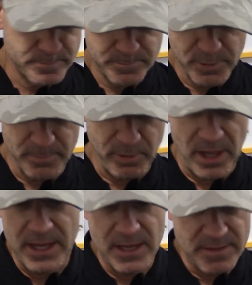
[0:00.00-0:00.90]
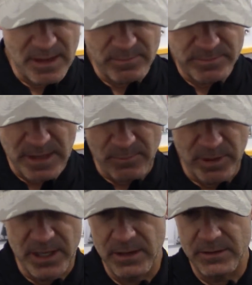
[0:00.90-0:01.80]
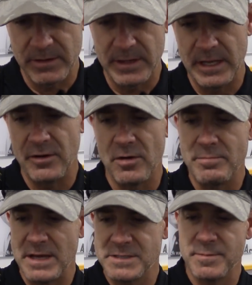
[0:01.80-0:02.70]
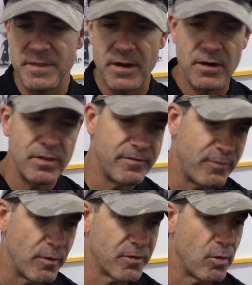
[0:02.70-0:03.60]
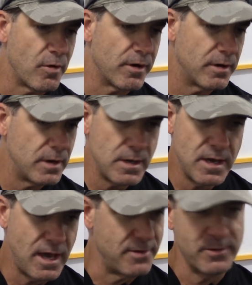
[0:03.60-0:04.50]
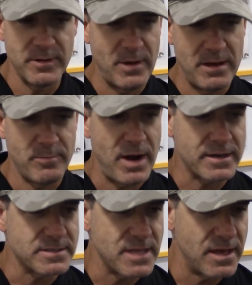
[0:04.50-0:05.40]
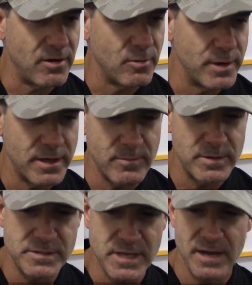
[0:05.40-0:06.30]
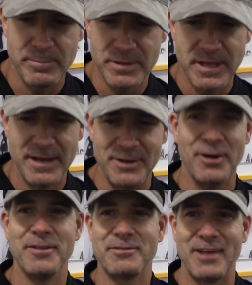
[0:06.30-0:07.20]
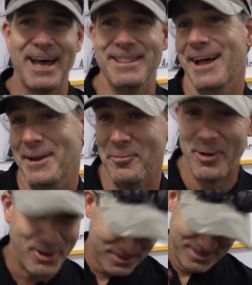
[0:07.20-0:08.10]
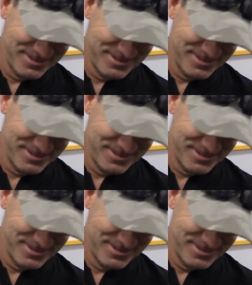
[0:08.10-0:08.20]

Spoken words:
put a play in that we hit to Eno Benjamin there in the fourth quarter. We hadn't practiced that all week, and we just kind of put that in on the sideline at work.